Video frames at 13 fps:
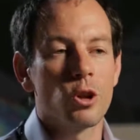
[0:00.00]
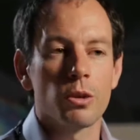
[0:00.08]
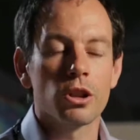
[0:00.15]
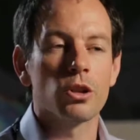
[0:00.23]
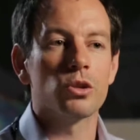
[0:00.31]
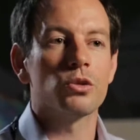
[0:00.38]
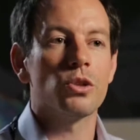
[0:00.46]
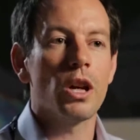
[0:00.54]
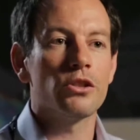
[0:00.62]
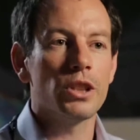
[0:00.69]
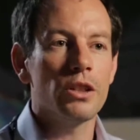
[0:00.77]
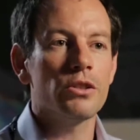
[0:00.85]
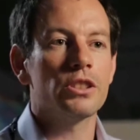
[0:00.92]
It goes
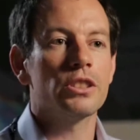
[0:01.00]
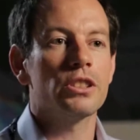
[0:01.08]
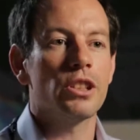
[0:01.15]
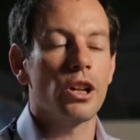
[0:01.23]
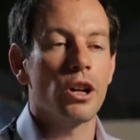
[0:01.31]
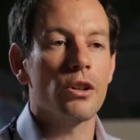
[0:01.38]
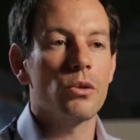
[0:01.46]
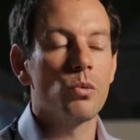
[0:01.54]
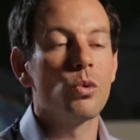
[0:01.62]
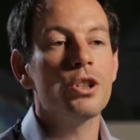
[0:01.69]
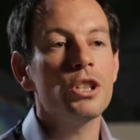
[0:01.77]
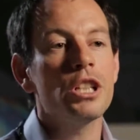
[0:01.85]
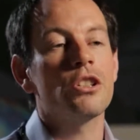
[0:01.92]
around its star,
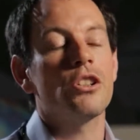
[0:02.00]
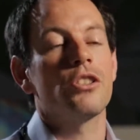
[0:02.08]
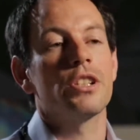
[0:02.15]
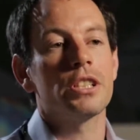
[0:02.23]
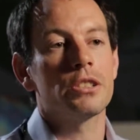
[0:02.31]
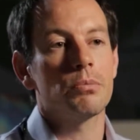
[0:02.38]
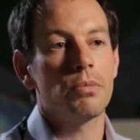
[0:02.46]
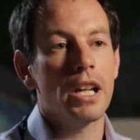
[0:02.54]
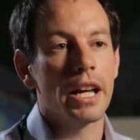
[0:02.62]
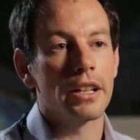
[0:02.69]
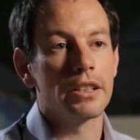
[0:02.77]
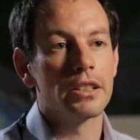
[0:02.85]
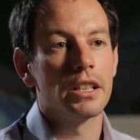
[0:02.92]
one year on this
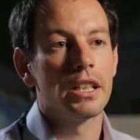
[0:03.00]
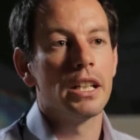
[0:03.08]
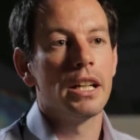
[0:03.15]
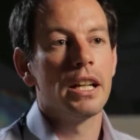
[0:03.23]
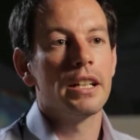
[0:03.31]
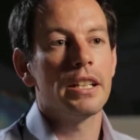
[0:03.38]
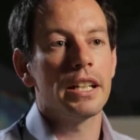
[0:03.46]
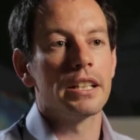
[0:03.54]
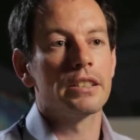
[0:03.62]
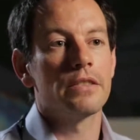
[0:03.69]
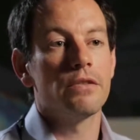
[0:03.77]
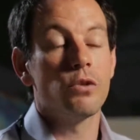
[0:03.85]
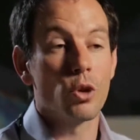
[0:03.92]
planet takes
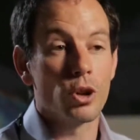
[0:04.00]
four